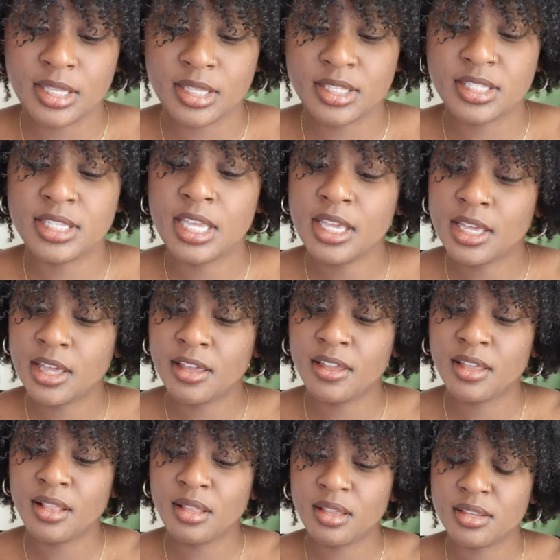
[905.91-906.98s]

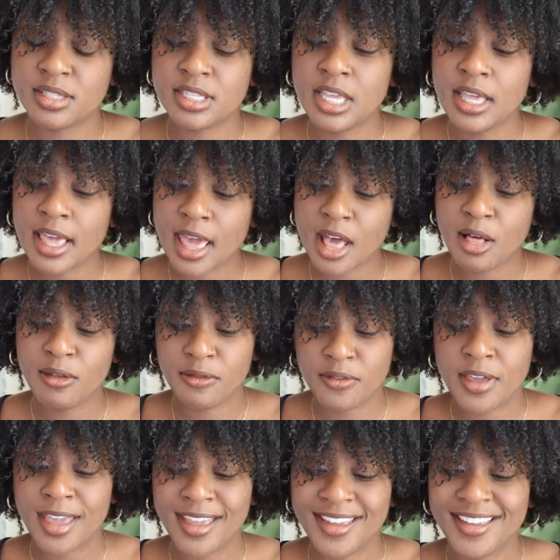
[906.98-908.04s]

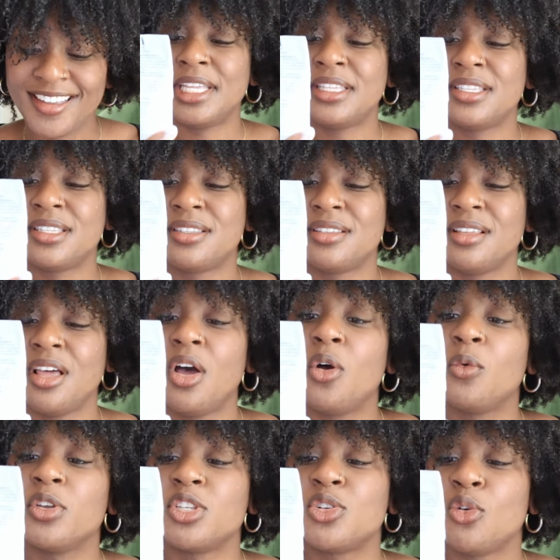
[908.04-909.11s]
Cicalfate. It's
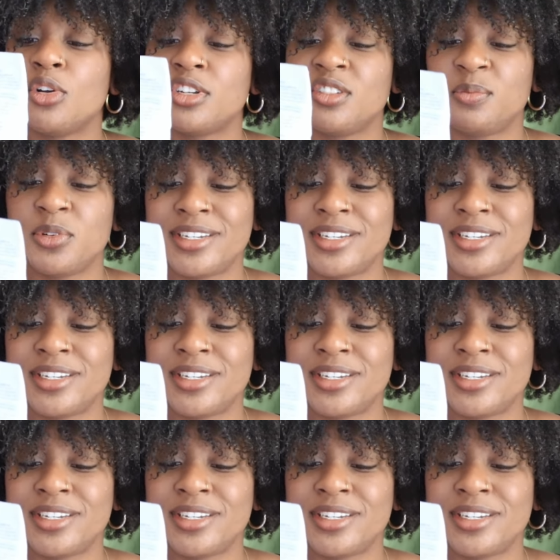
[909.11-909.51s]
restorative